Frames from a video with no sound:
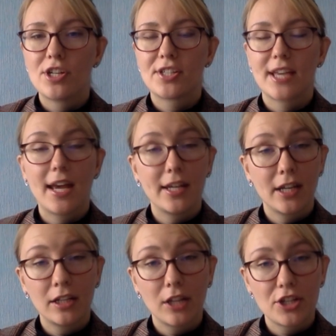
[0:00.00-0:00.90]
is an
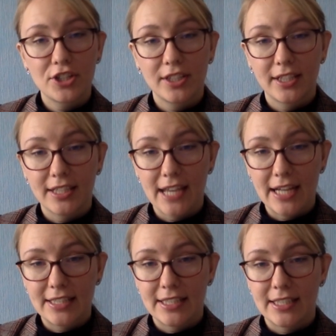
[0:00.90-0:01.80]
ecologically
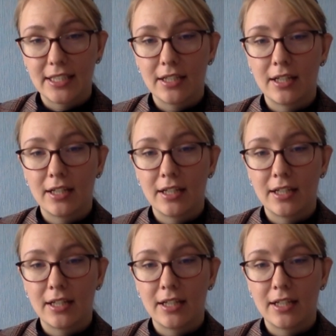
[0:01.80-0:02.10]
connected